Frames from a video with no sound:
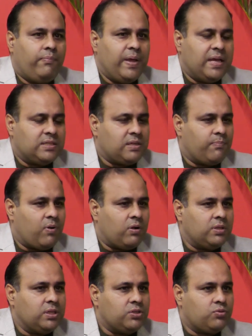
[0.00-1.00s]
based
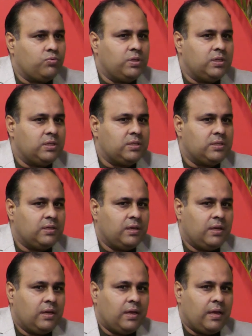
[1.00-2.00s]
upon the student's
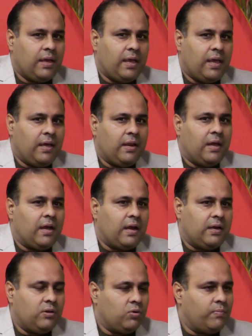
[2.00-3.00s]
area
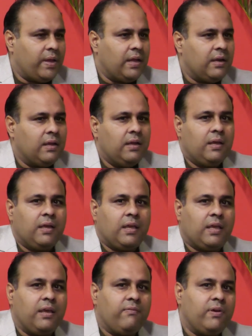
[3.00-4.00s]
and domain,
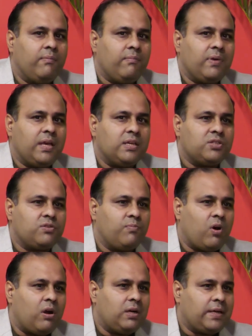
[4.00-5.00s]
give him a
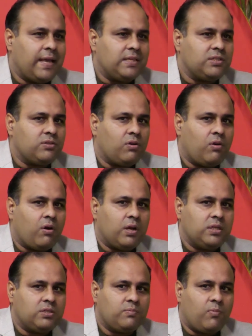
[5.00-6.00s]
small test or
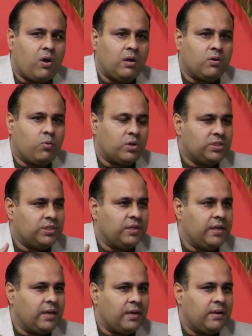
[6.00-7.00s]
a small
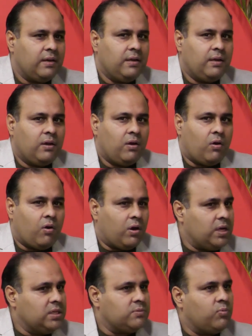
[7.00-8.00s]
questionnaire
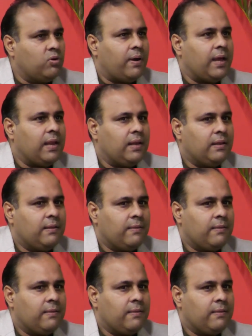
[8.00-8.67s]
on his mobile,